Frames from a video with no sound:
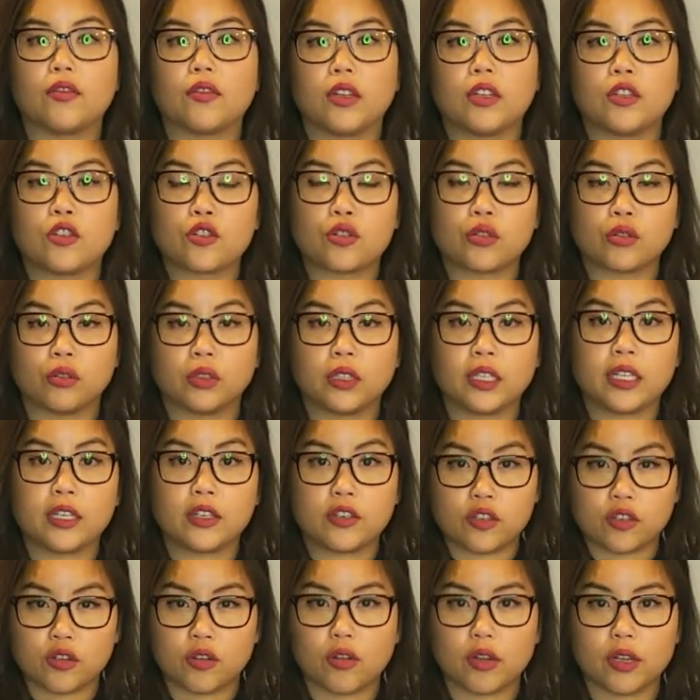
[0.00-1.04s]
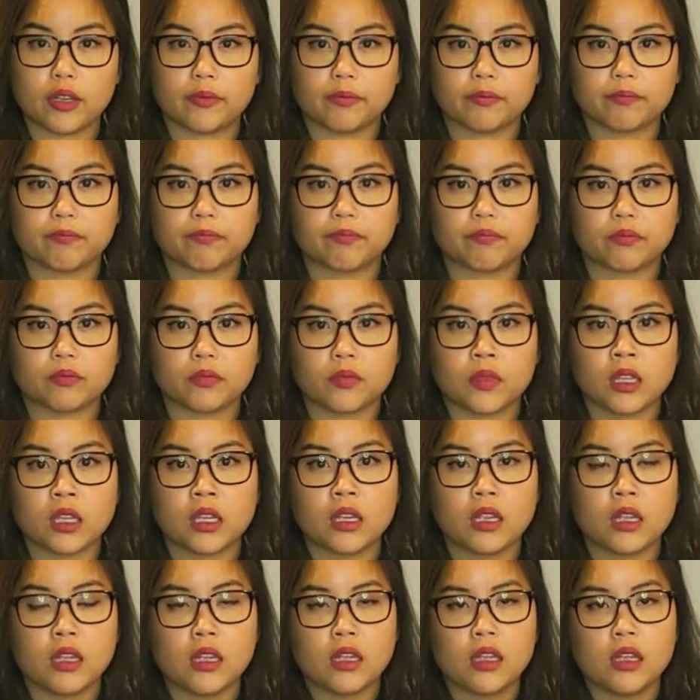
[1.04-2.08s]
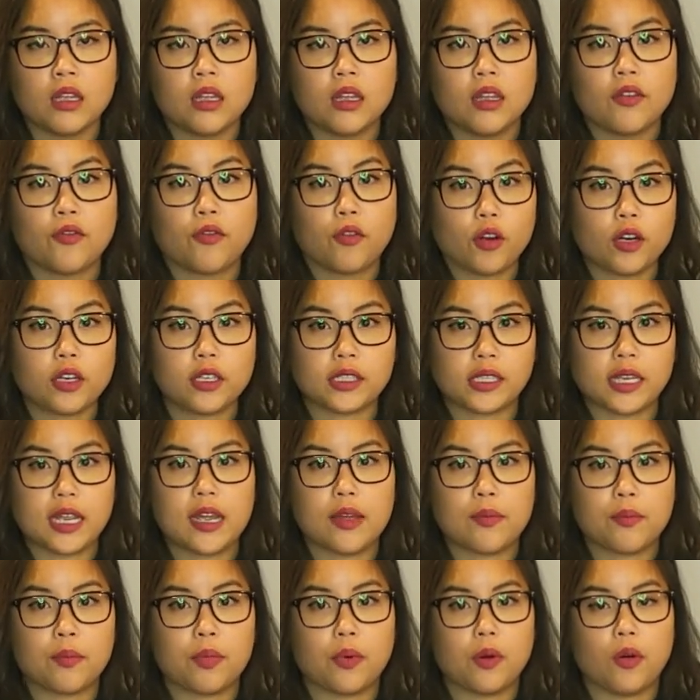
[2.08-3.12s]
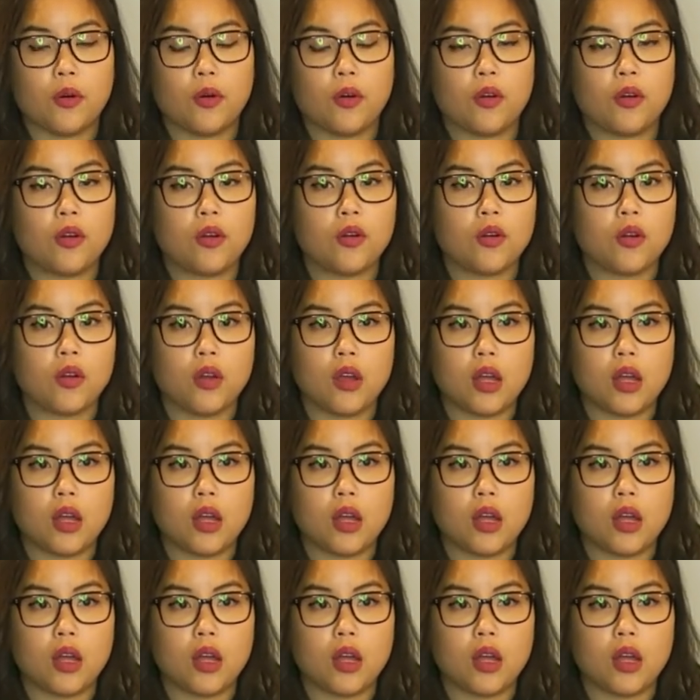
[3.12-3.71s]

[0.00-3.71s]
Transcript: and truly enjoy. For example,